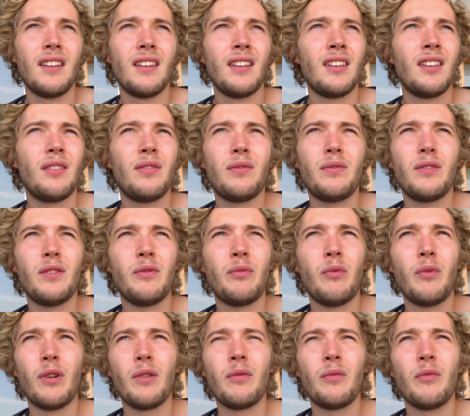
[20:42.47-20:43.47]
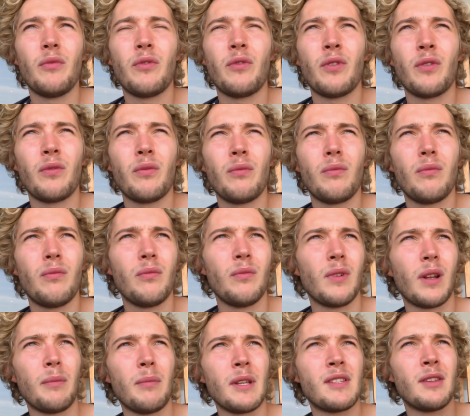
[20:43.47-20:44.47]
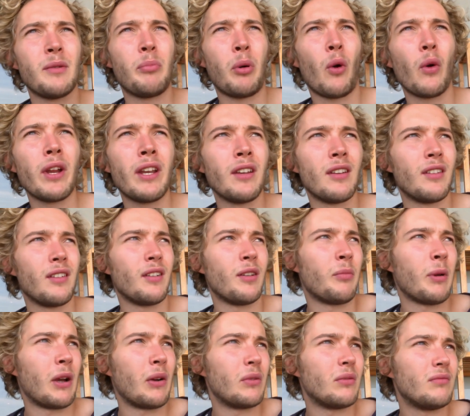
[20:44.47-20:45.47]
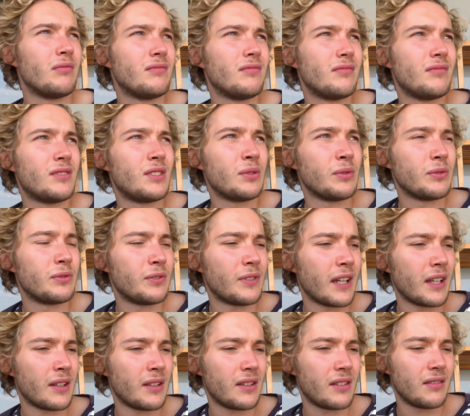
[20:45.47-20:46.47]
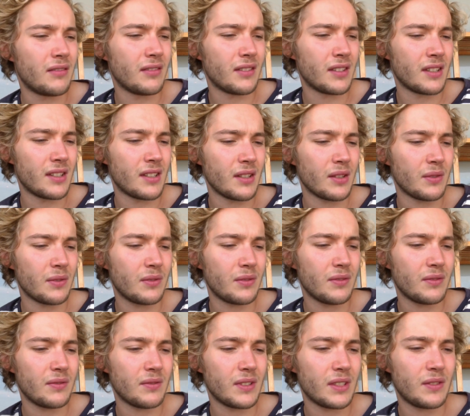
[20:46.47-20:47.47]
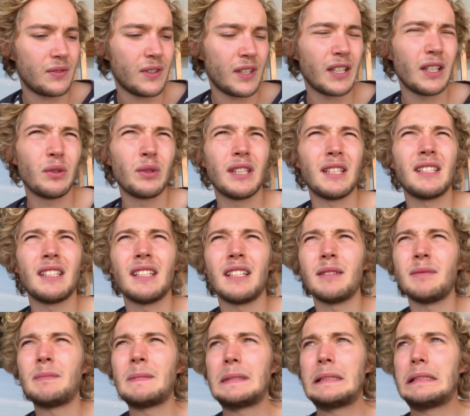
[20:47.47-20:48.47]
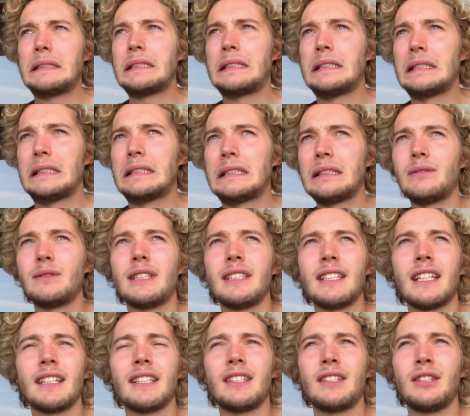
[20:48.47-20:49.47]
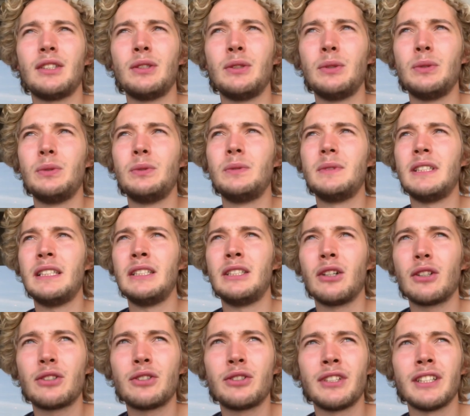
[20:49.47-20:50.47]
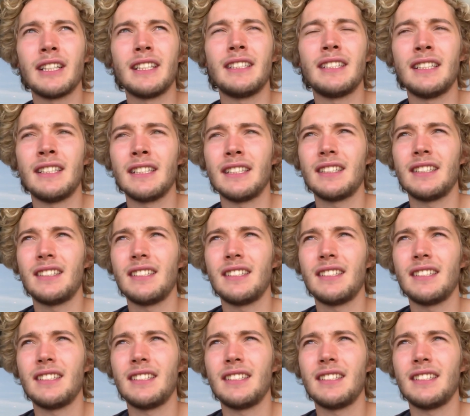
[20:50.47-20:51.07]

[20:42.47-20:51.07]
you've like missed the point about sort of faith and stuff. To find all these when it gets too indoctrinated,